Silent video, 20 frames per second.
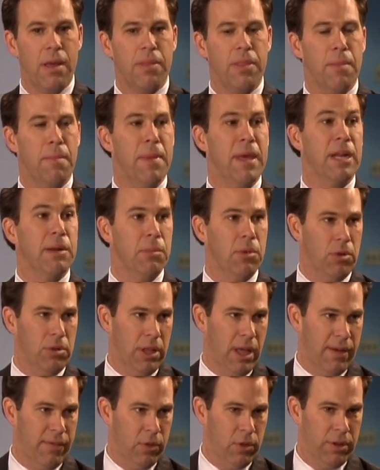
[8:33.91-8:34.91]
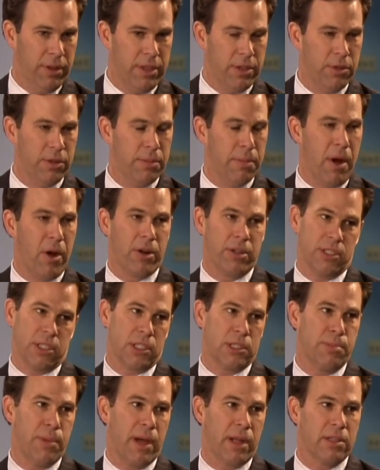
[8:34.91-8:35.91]
the minimal level that you, Americans
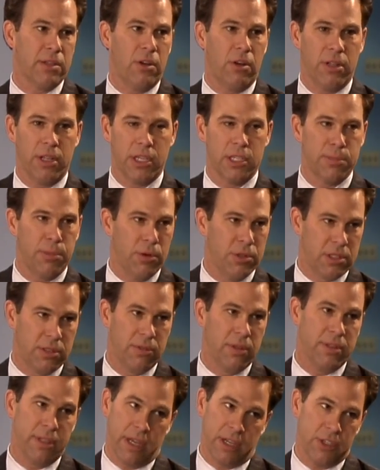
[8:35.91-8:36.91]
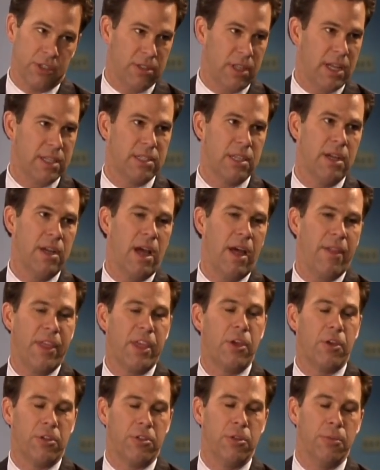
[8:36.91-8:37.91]
expect on explosive detection. That's I
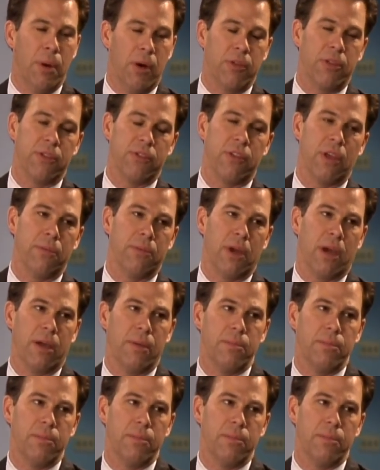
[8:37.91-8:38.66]
think you can do both at the same time.